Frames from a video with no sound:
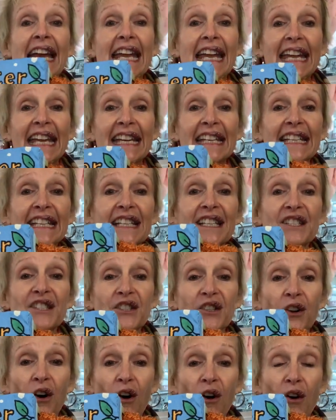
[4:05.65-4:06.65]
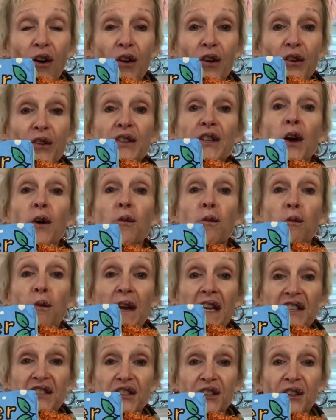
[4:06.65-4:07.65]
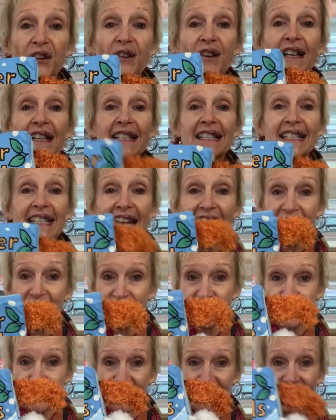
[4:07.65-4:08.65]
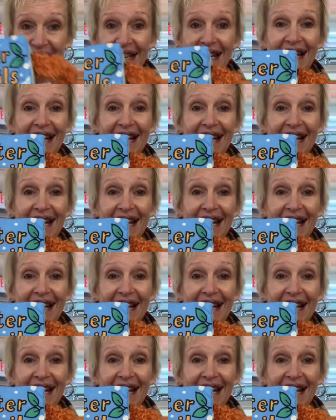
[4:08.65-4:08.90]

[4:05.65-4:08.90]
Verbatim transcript: It is called Winter Tales.